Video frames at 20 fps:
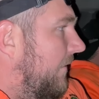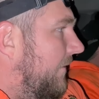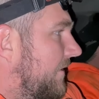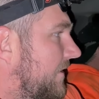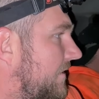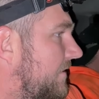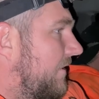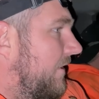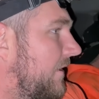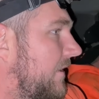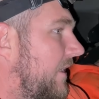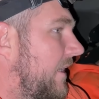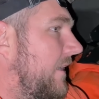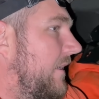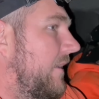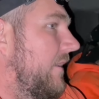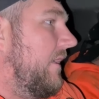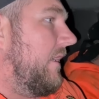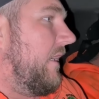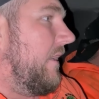we just got to get
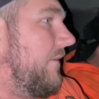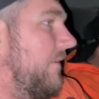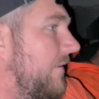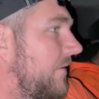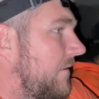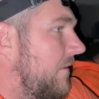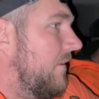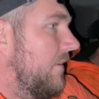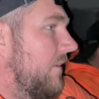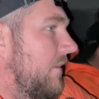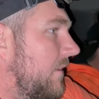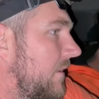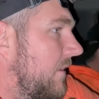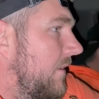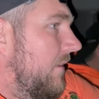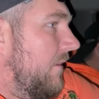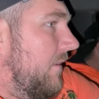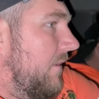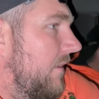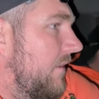in here and
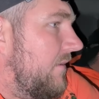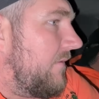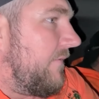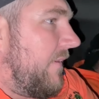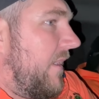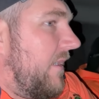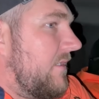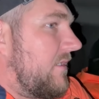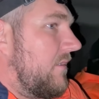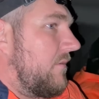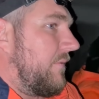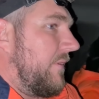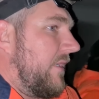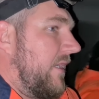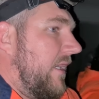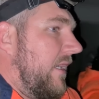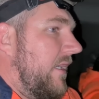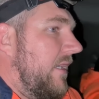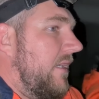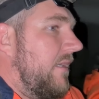as fast as we
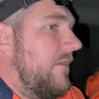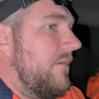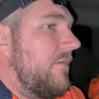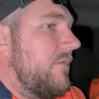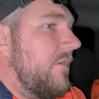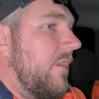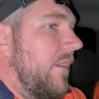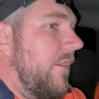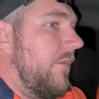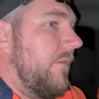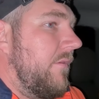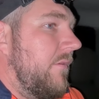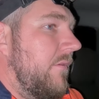can. So